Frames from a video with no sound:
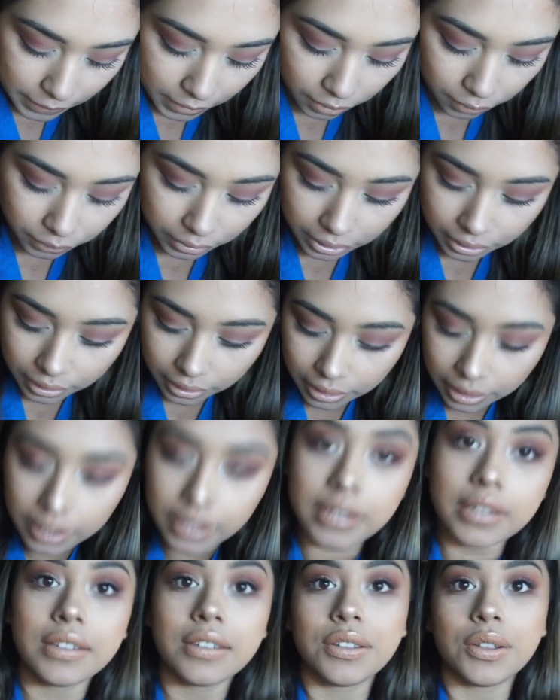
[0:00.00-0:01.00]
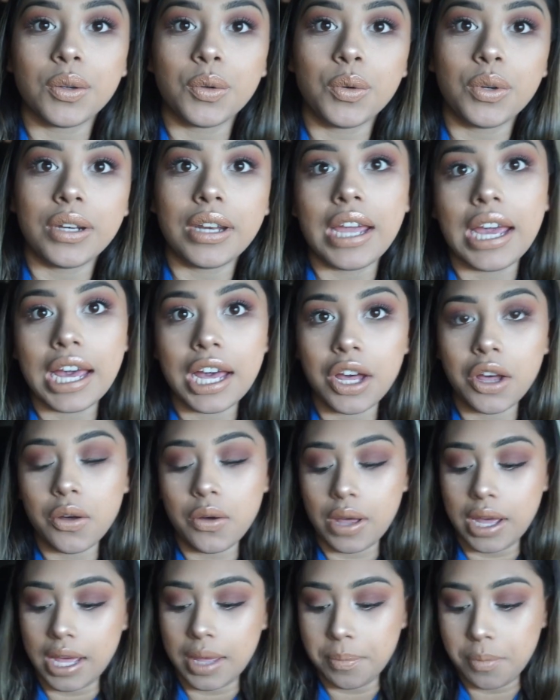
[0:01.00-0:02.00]
Okay guys, so now
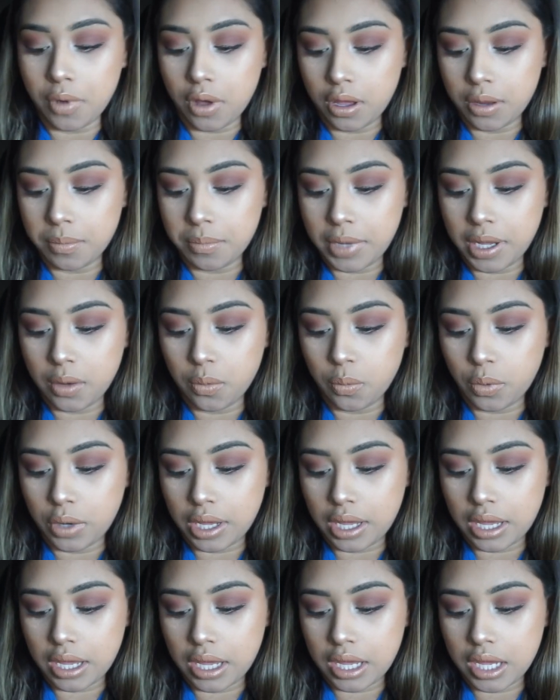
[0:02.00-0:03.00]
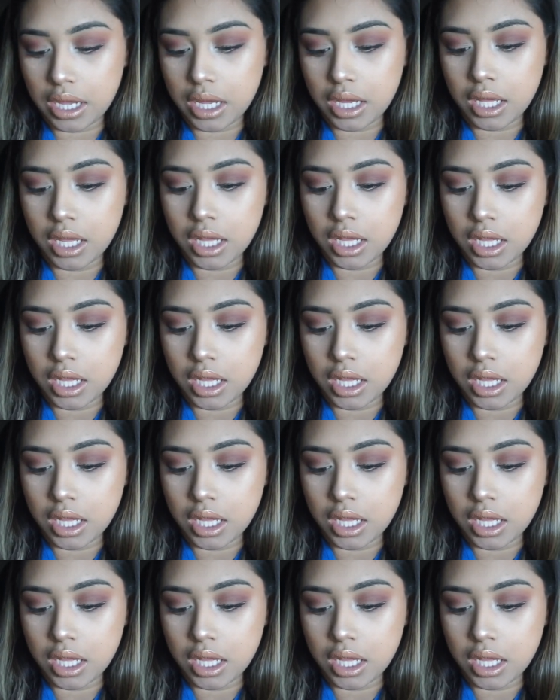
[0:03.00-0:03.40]
I'm on my way